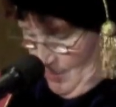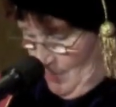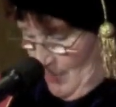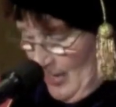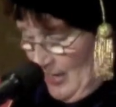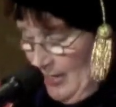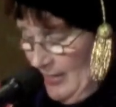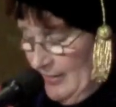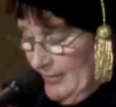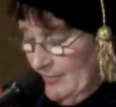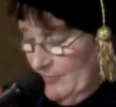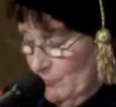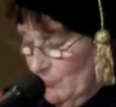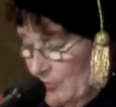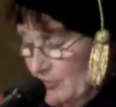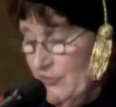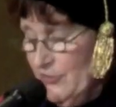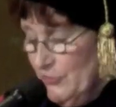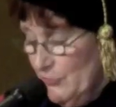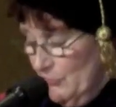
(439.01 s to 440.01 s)
Mind
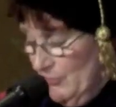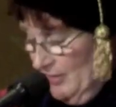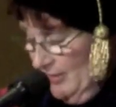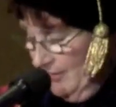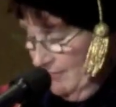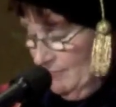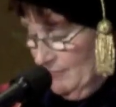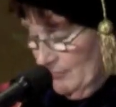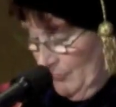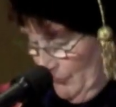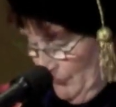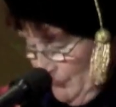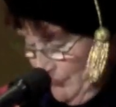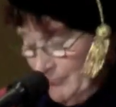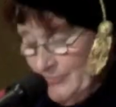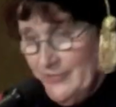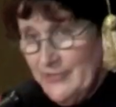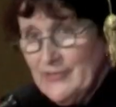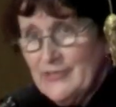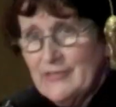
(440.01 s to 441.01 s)
what you have
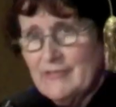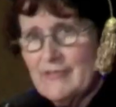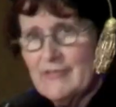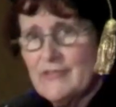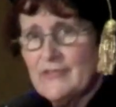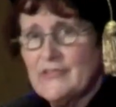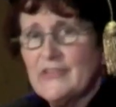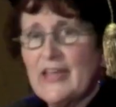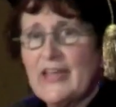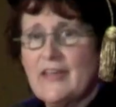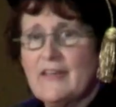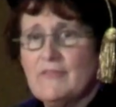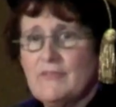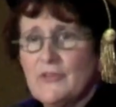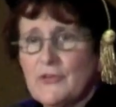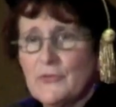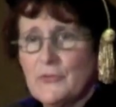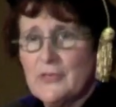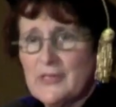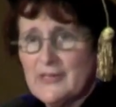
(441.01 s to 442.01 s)
learned, save
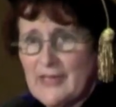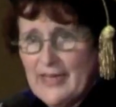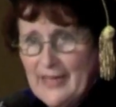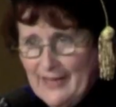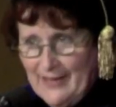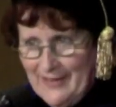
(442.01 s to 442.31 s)
you it